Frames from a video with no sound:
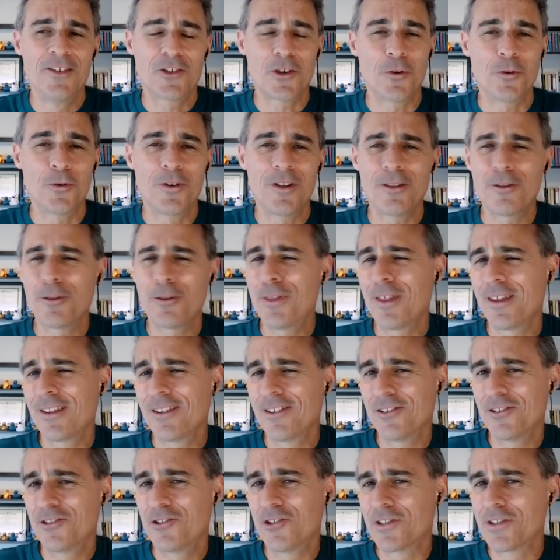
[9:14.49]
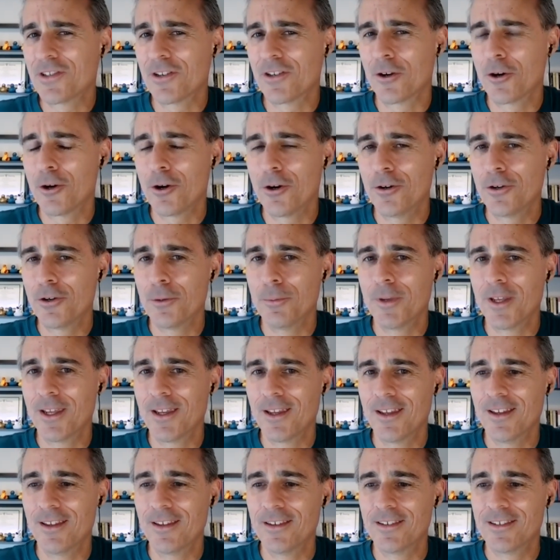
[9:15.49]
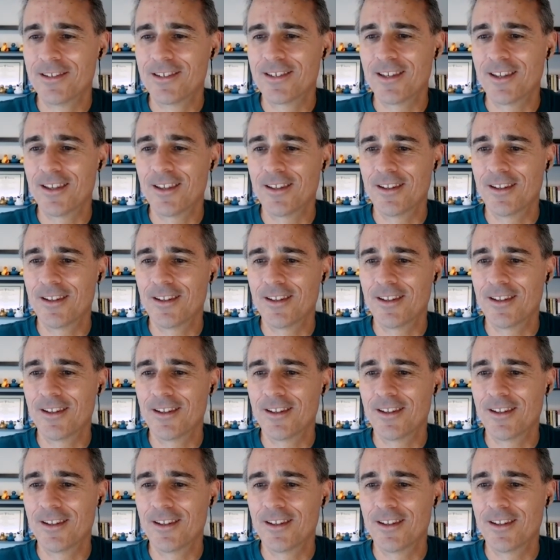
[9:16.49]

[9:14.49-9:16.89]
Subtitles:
So another thing that just occurred to me is